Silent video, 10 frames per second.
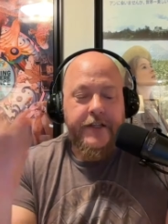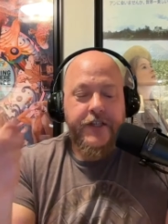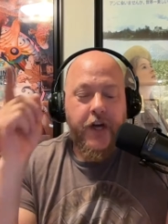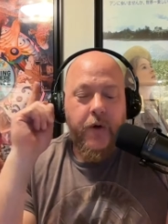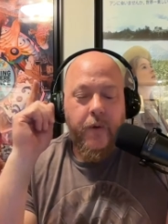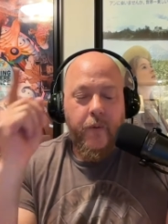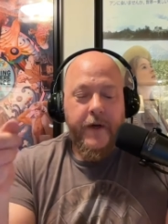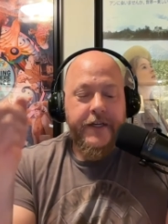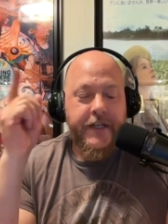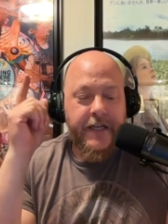so
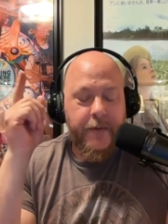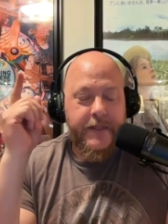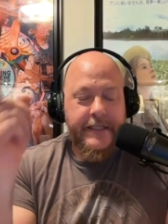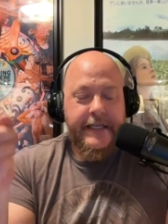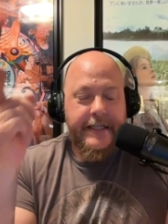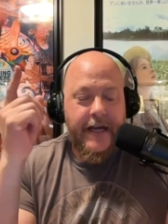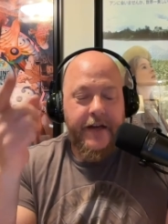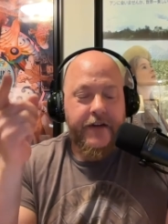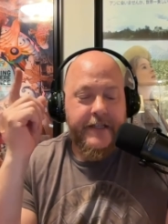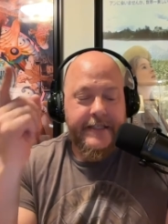wish it was
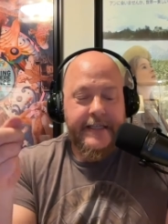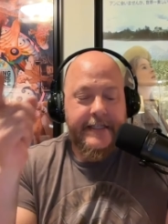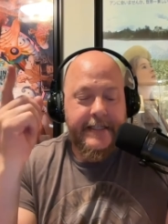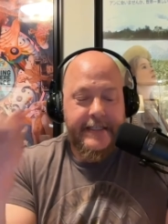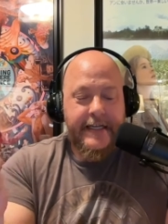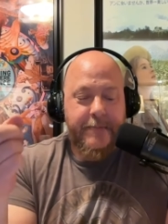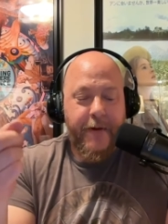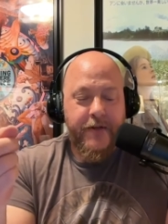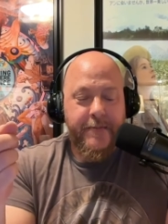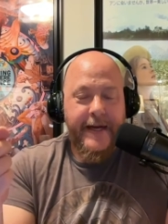666
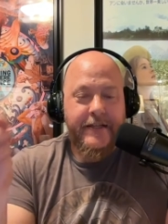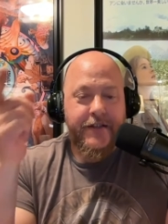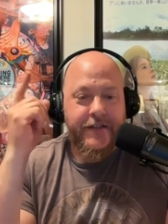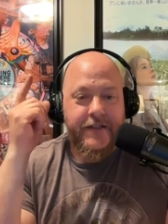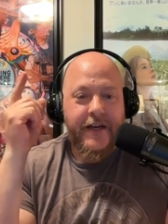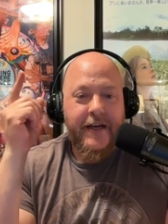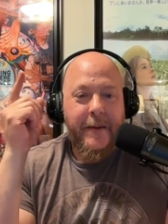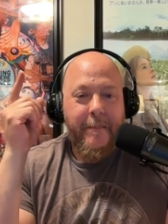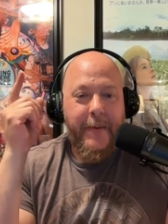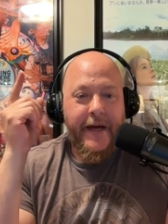postmasters,
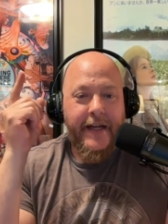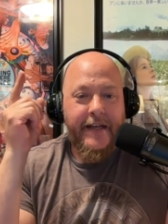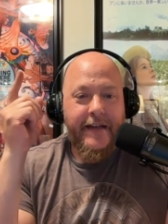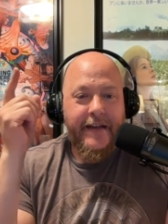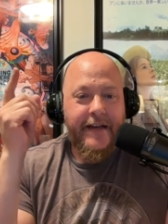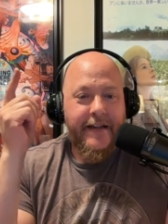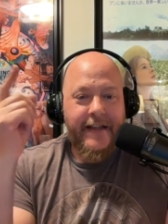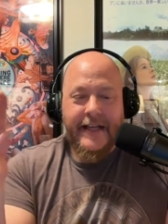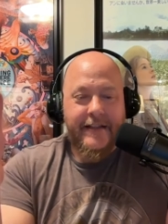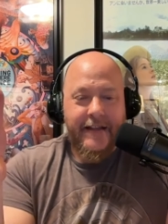but
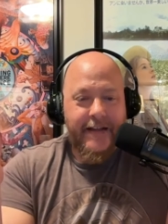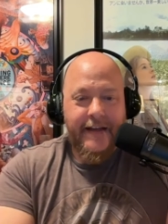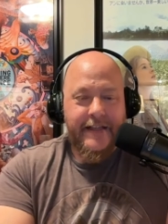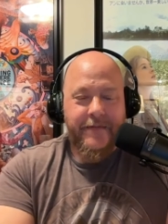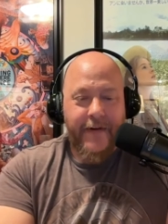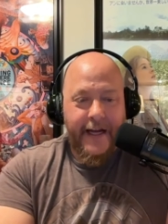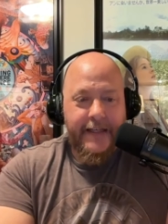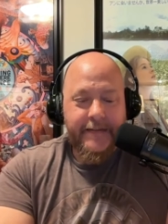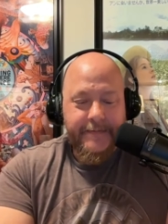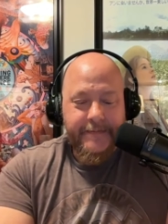that it's fine.